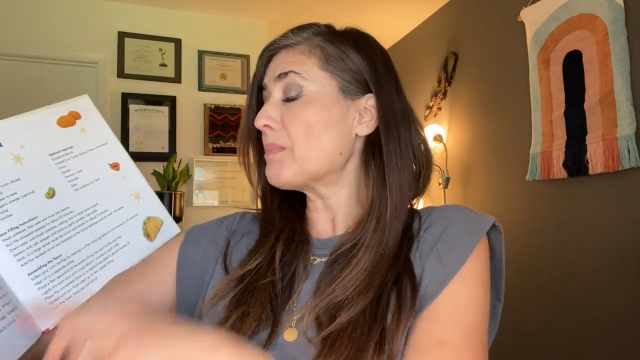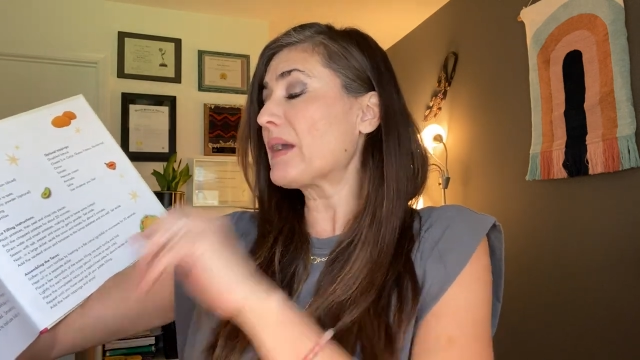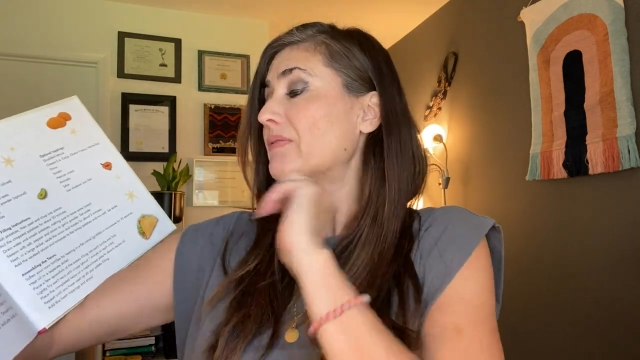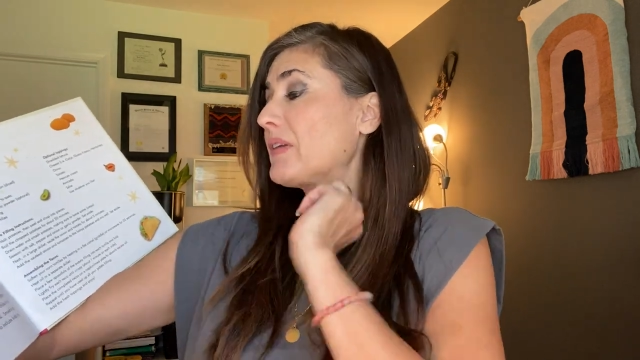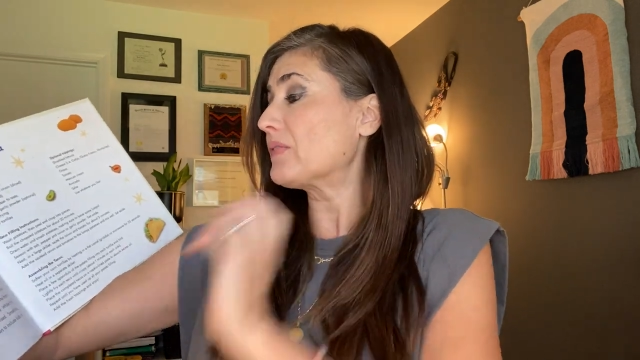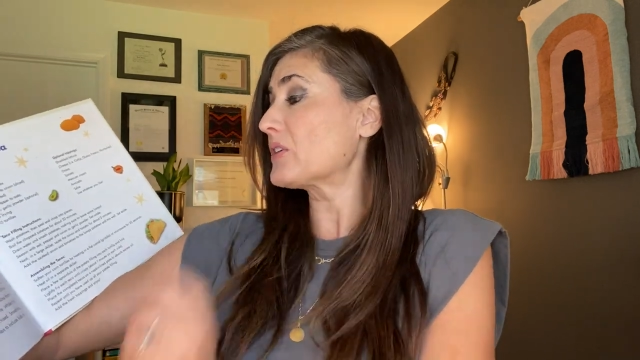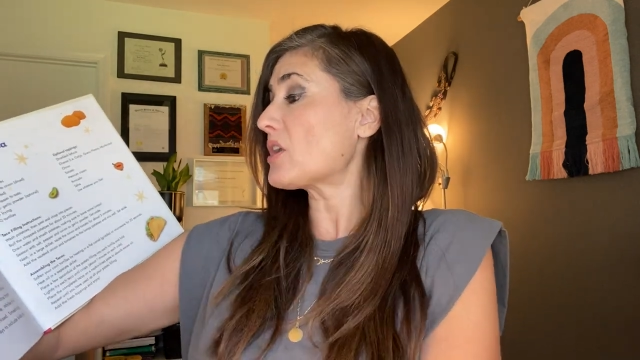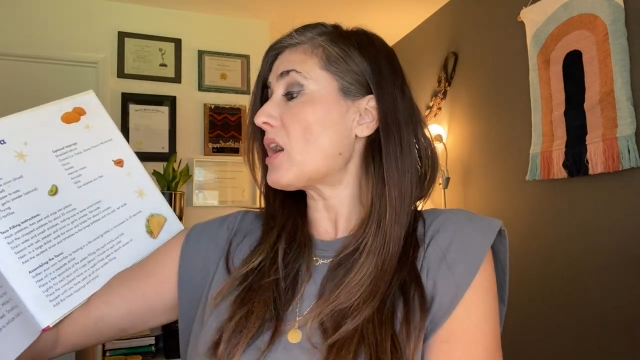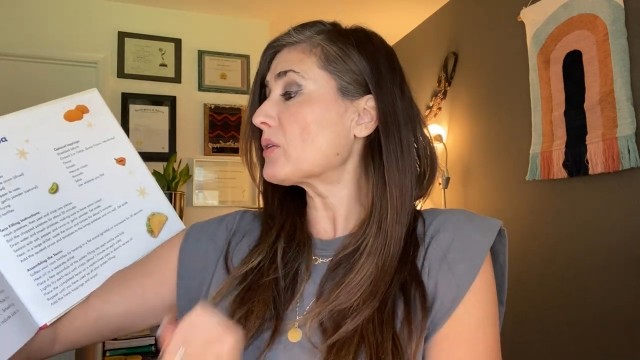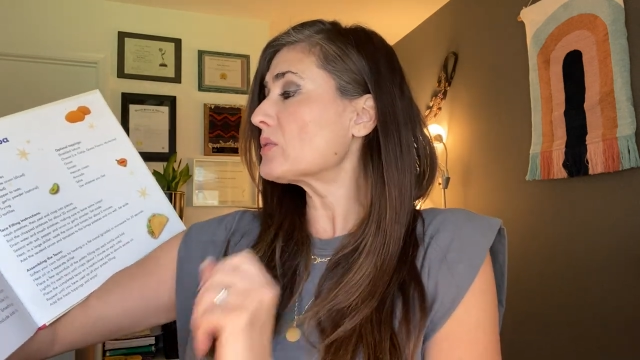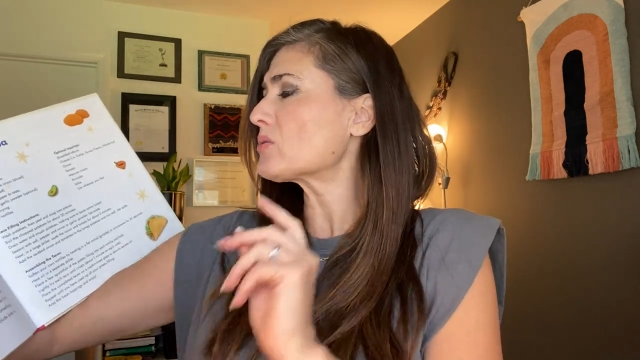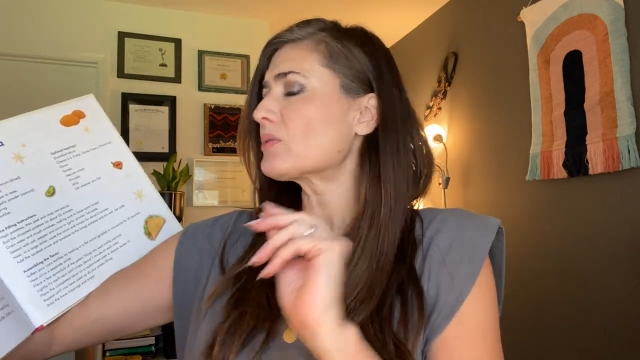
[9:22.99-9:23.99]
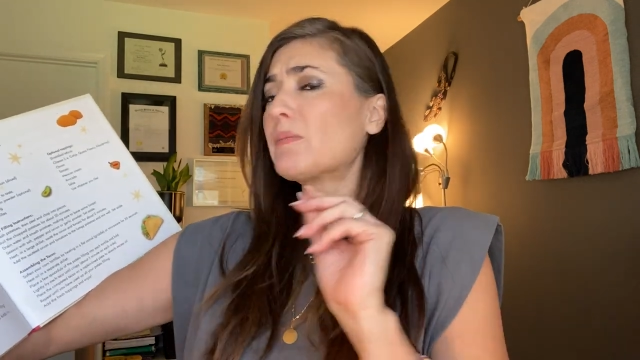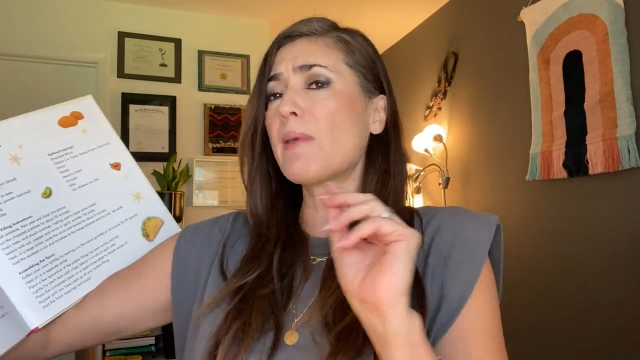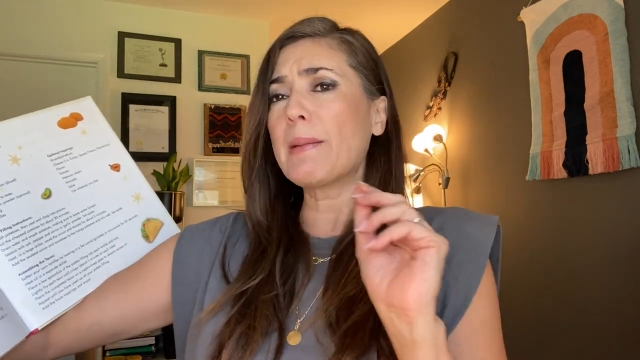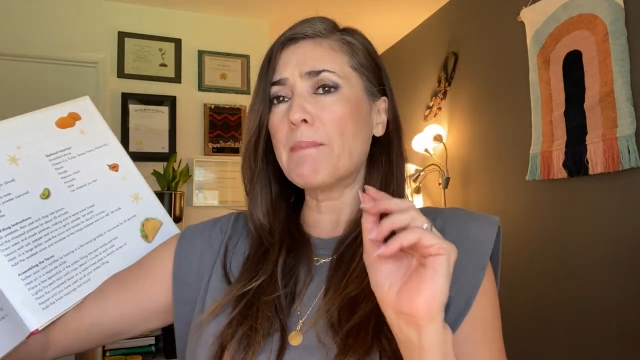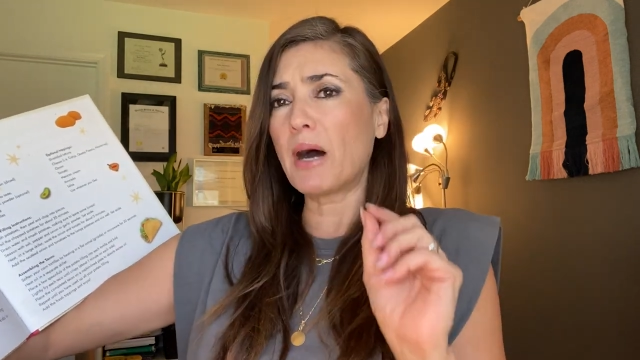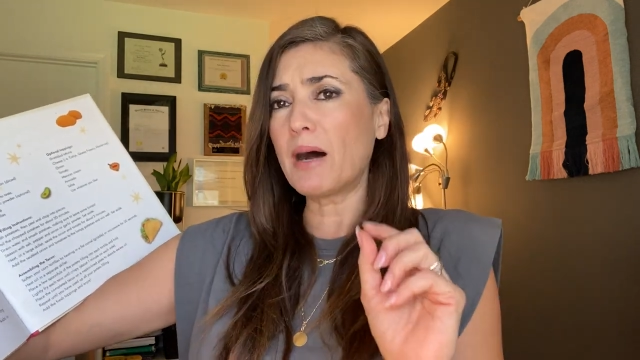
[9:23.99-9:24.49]
my favorite tacos were
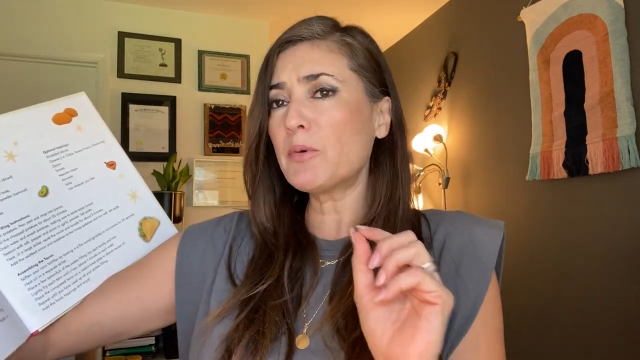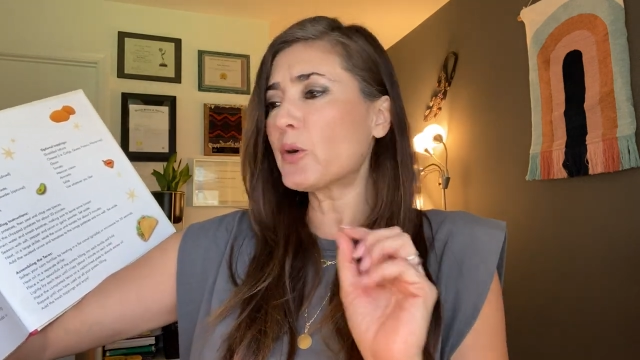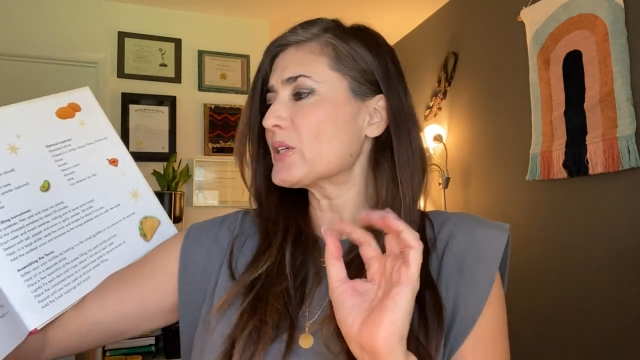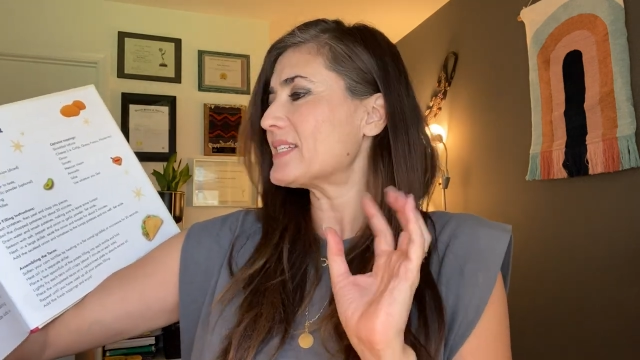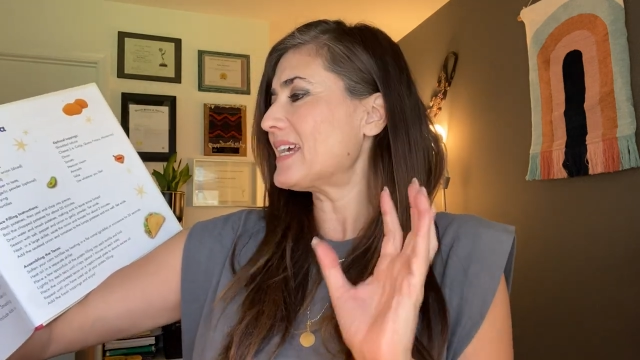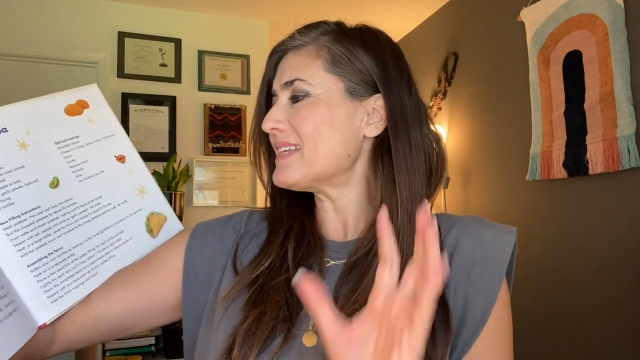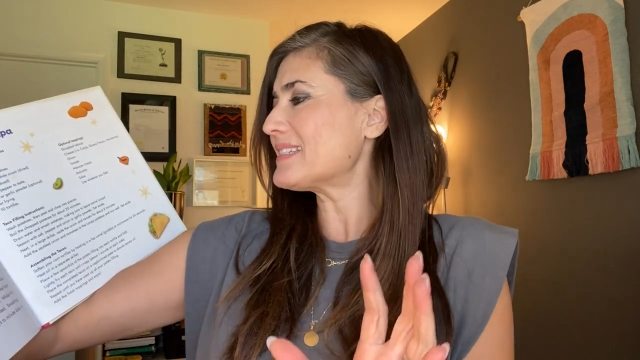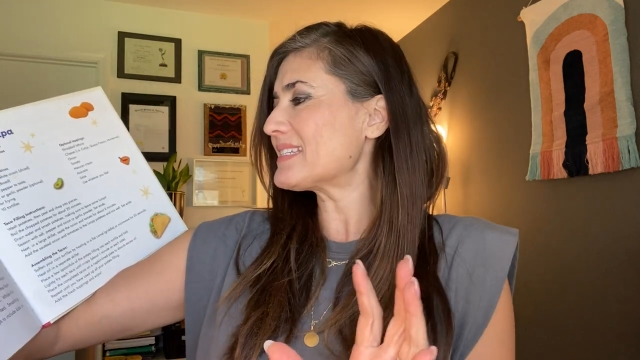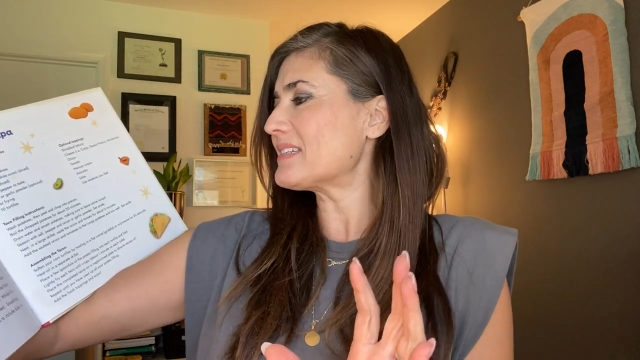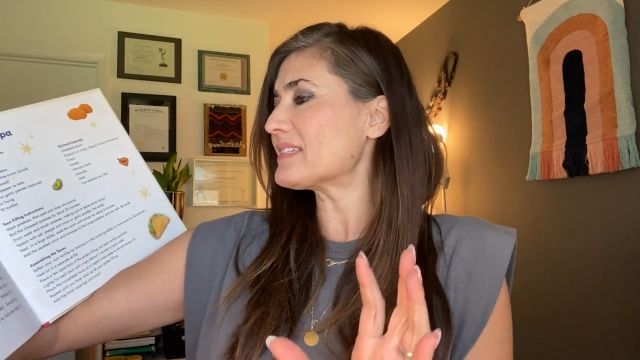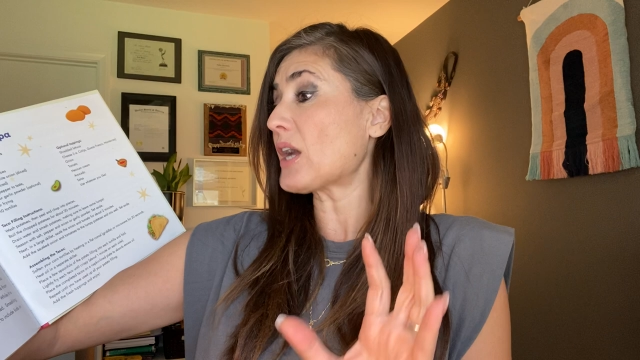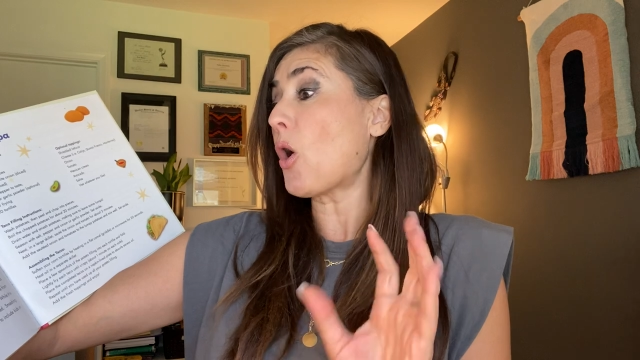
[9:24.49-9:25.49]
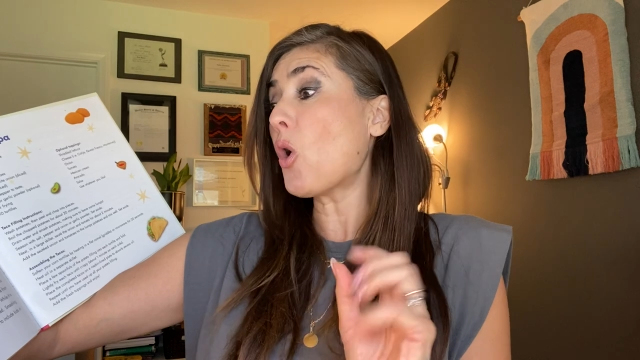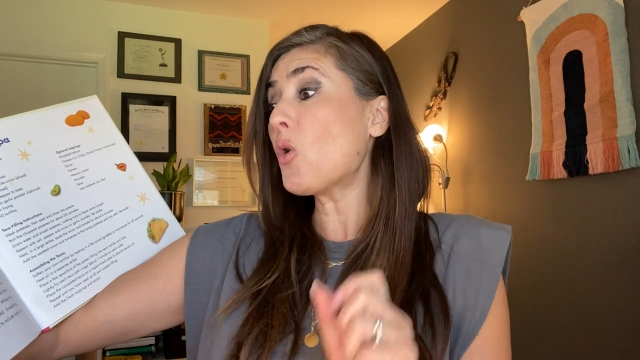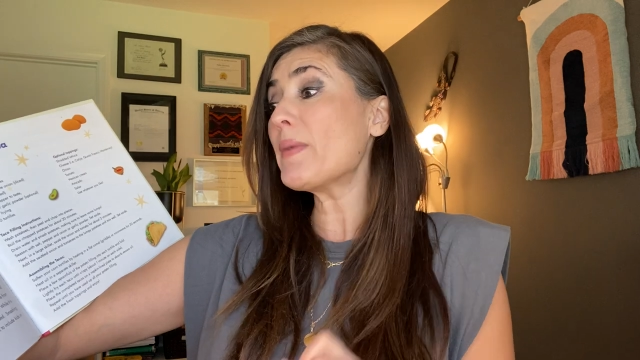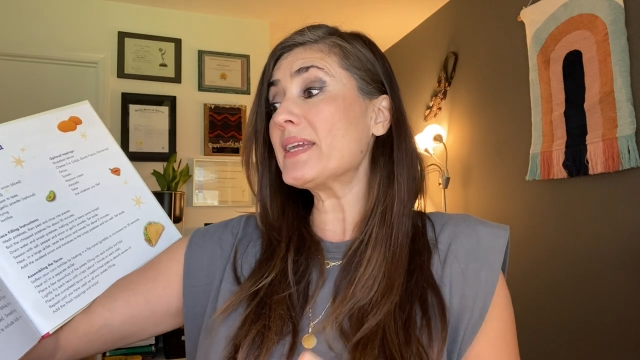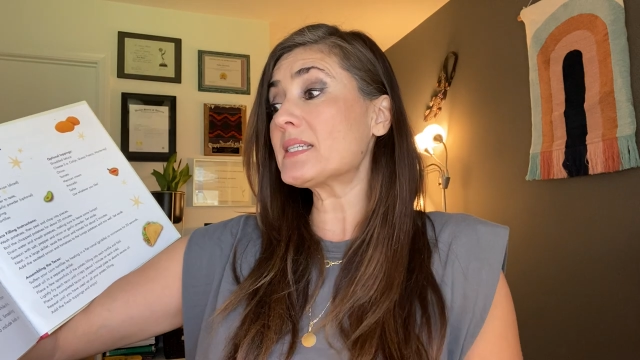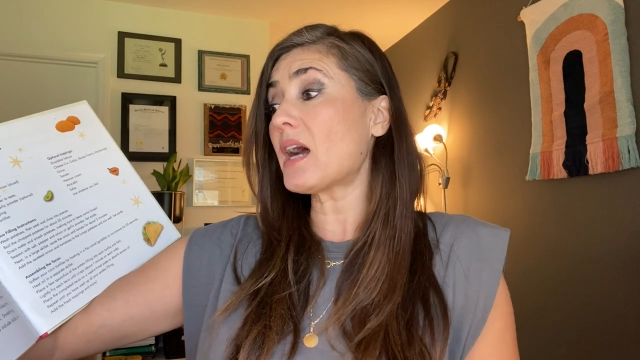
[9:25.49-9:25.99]
my mom Hortensia's
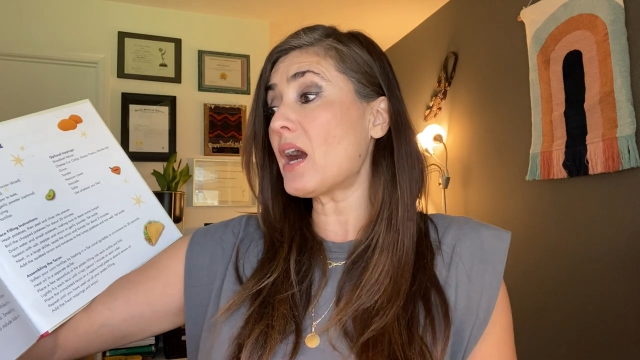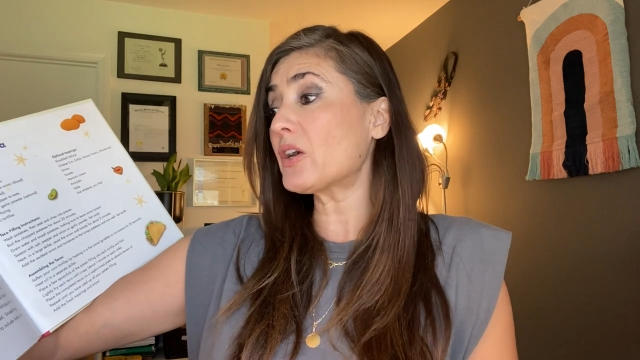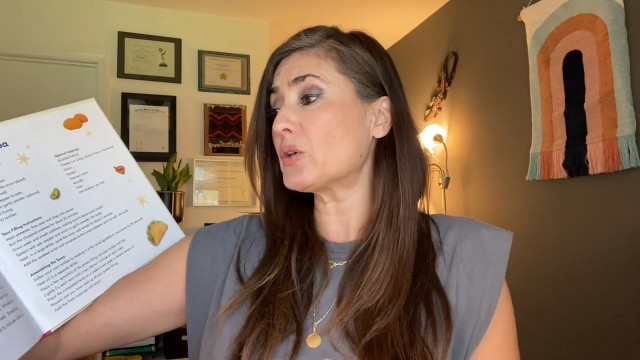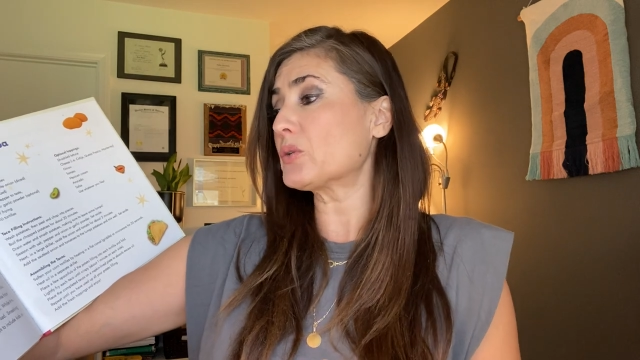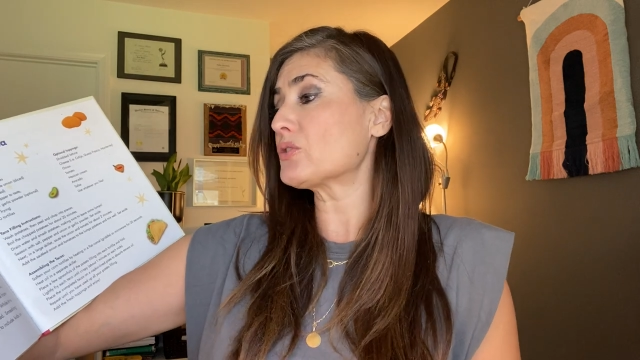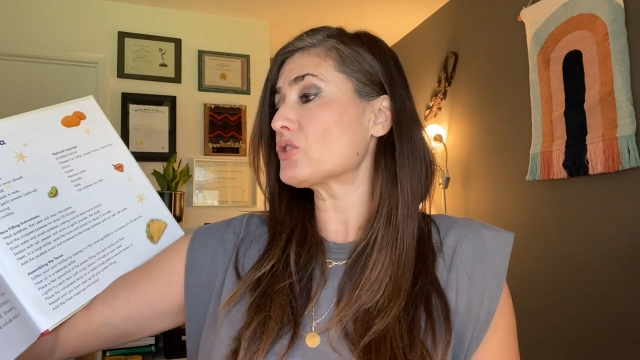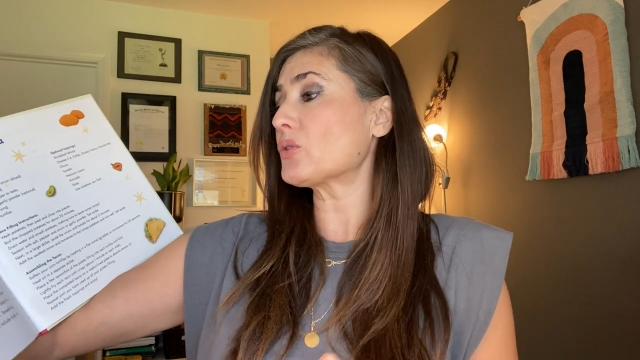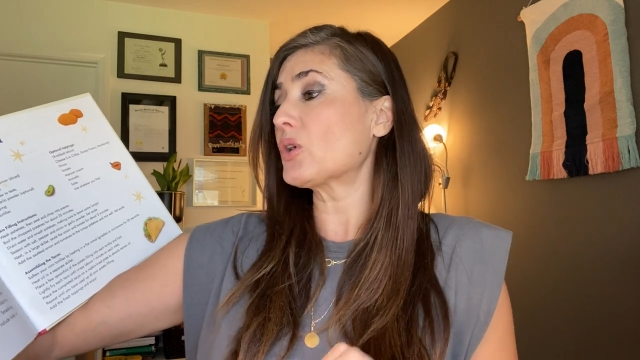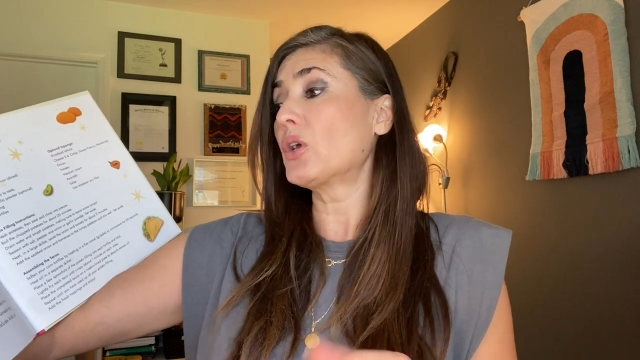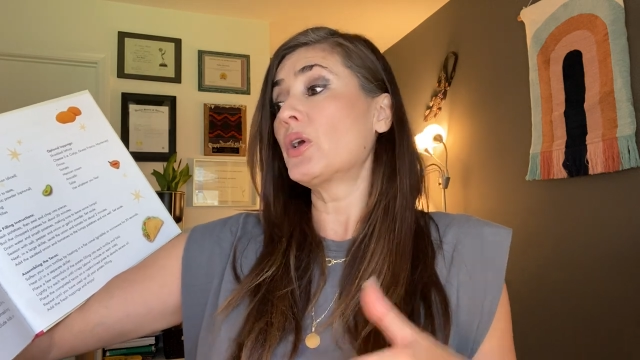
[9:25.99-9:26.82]
homemade tacos